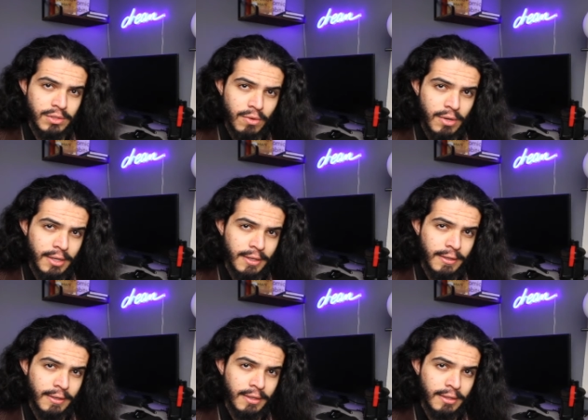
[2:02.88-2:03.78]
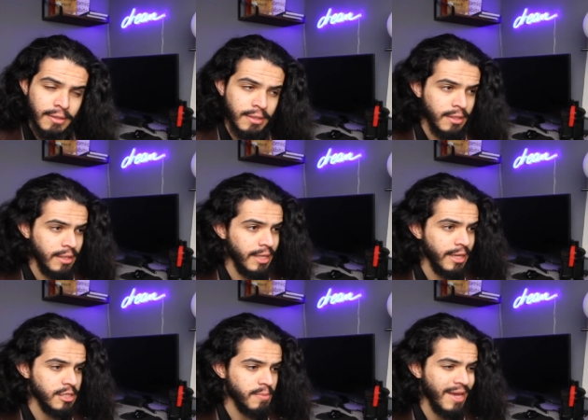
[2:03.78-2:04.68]
talk, he
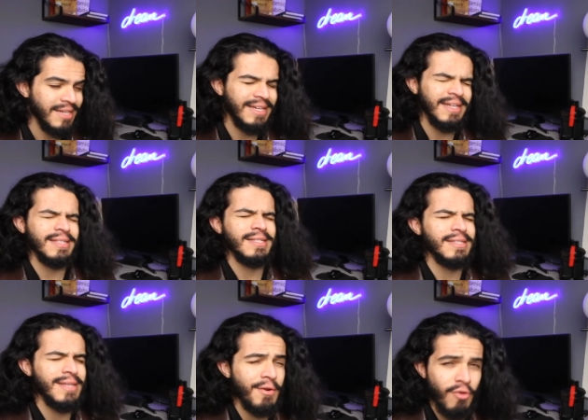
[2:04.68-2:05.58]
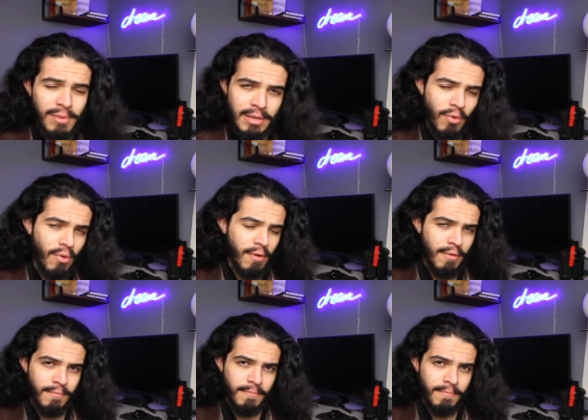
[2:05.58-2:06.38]
gets paid considerably more